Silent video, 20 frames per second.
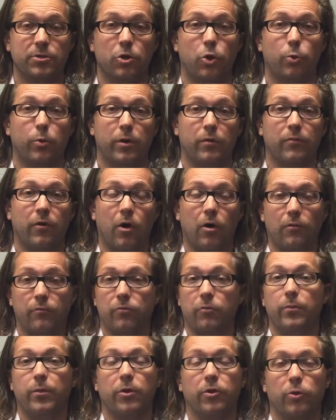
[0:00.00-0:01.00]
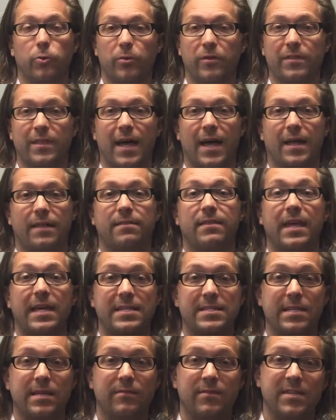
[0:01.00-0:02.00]
We're all familiar with that
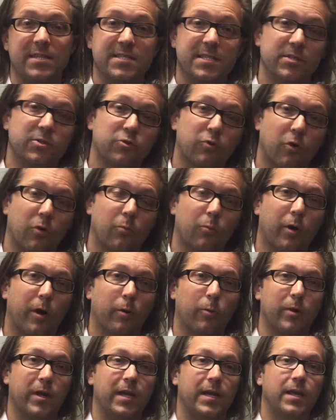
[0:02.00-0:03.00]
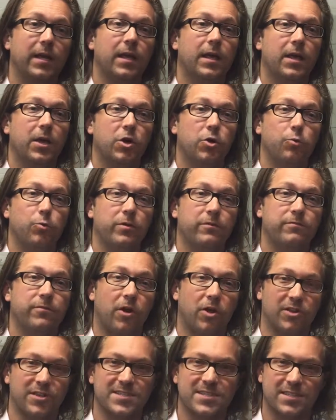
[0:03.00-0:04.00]
Thanksgiving syndrome where we
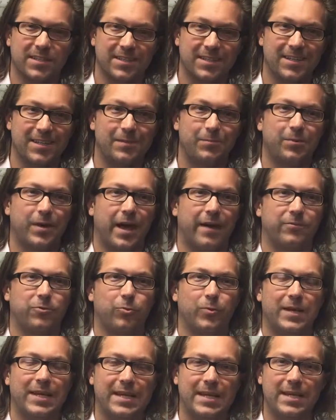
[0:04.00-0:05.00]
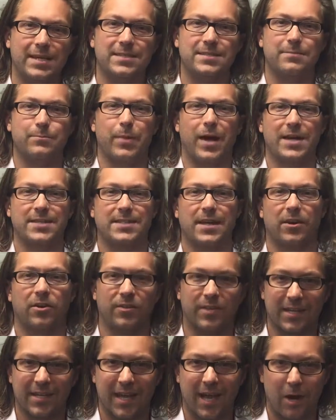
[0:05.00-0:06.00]
fall asleep after we eat and pass out
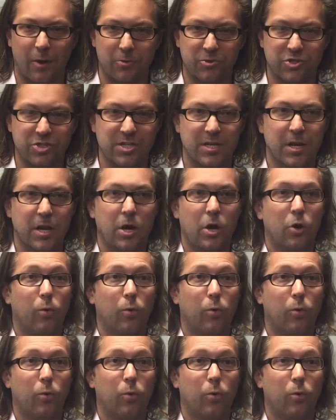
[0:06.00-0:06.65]
on the couch.